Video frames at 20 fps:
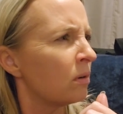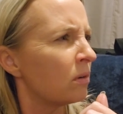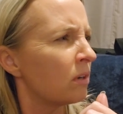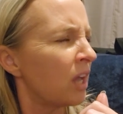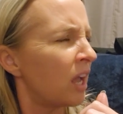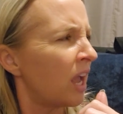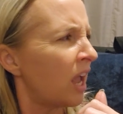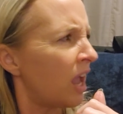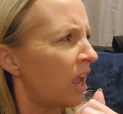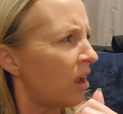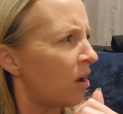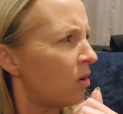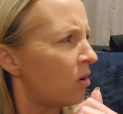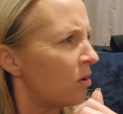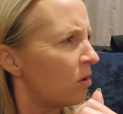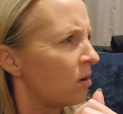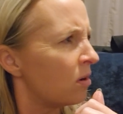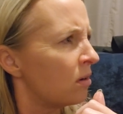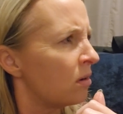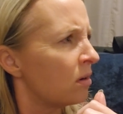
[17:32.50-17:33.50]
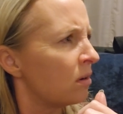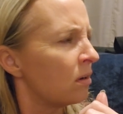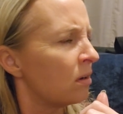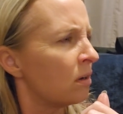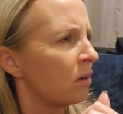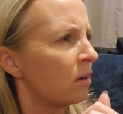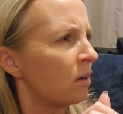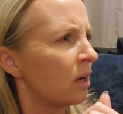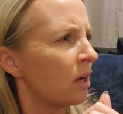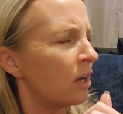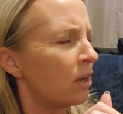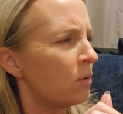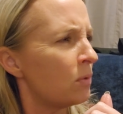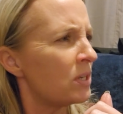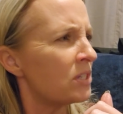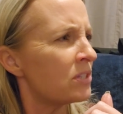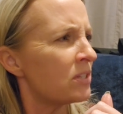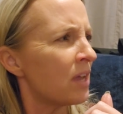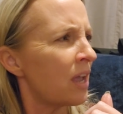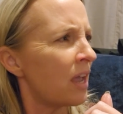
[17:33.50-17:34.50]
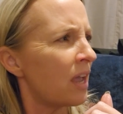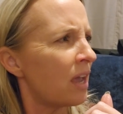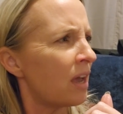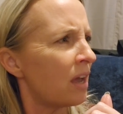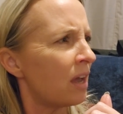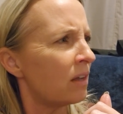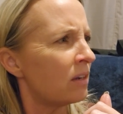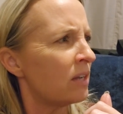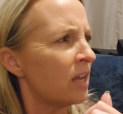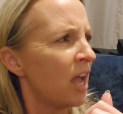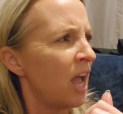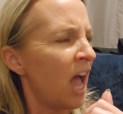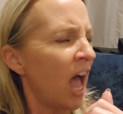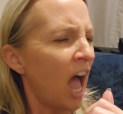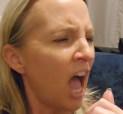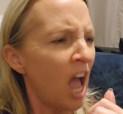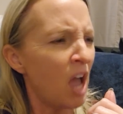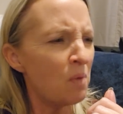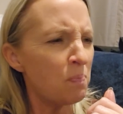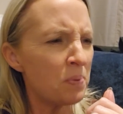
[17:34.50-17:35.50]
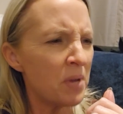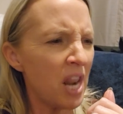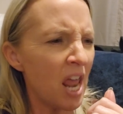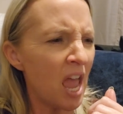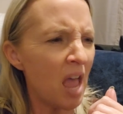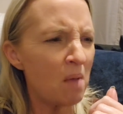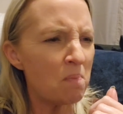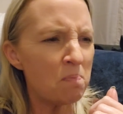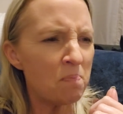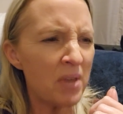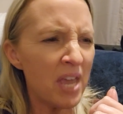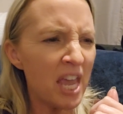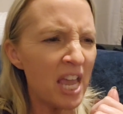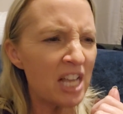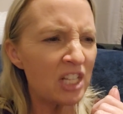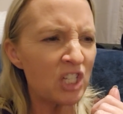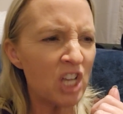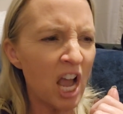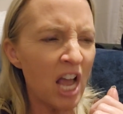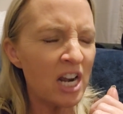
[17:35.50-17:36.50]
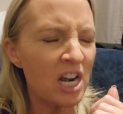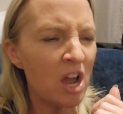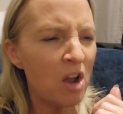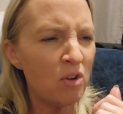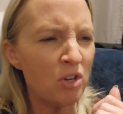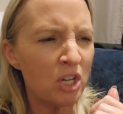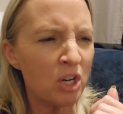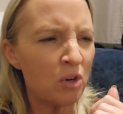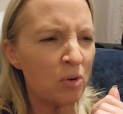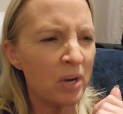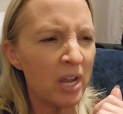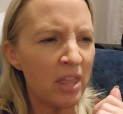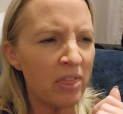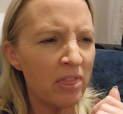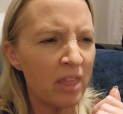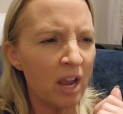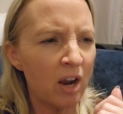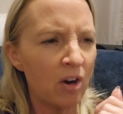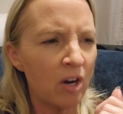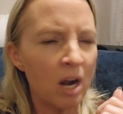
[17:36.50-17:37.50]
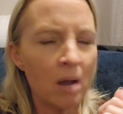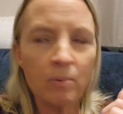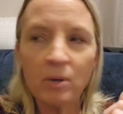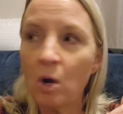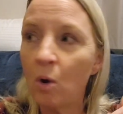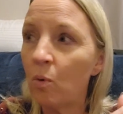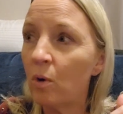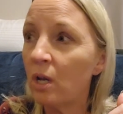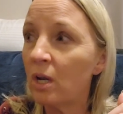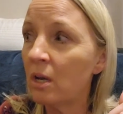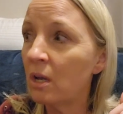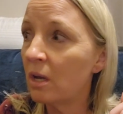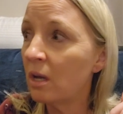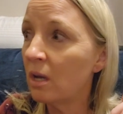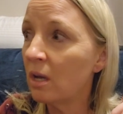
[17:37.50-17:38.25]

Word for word: the hell? Who is that? Open up, bitch. I know you're in there. And I'm going,